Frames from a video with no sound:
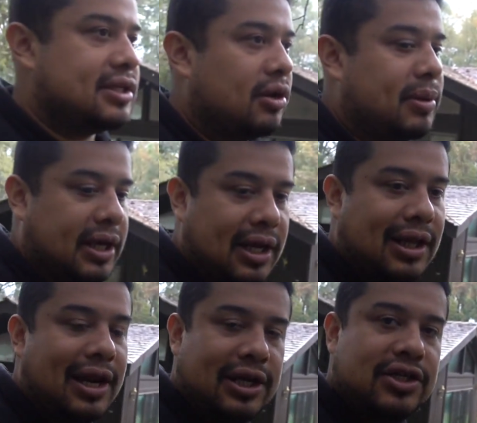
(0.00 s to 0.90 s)
it'll make it a
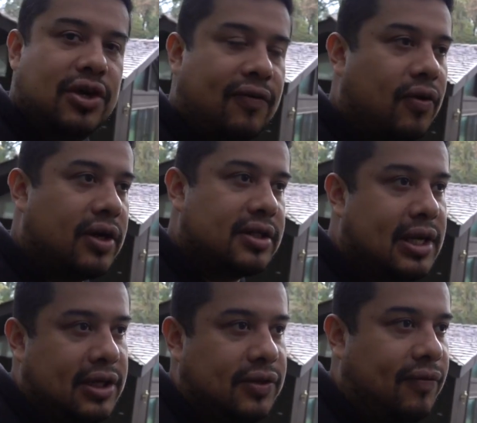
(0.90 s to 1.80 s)
lot easier for us
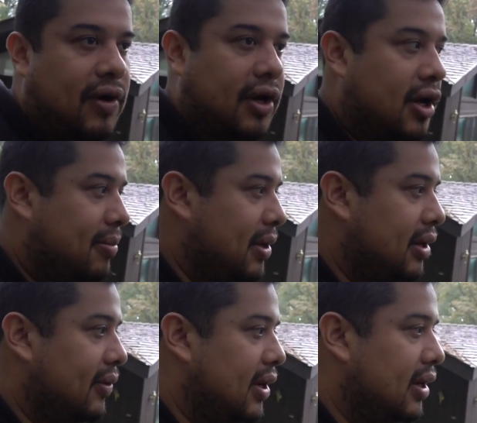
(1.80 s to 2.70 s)
not to fuck up in any way.